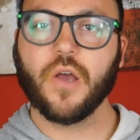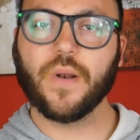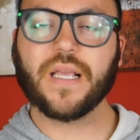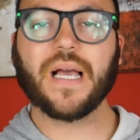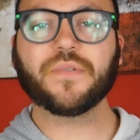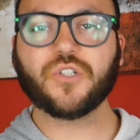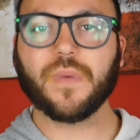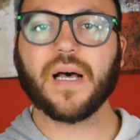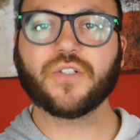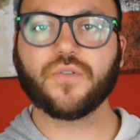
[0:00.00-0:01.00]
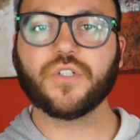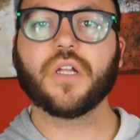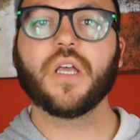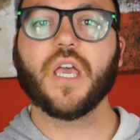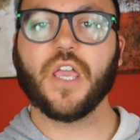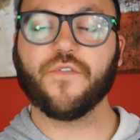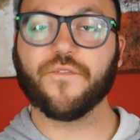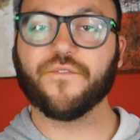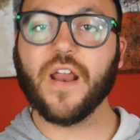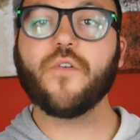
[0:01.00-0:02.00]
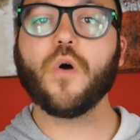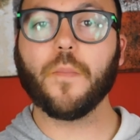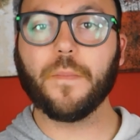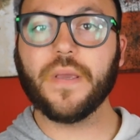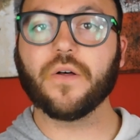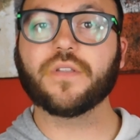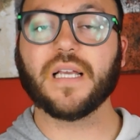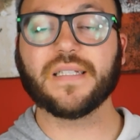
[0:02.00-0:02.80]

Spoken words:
When it comes to muscles, if you're very well built,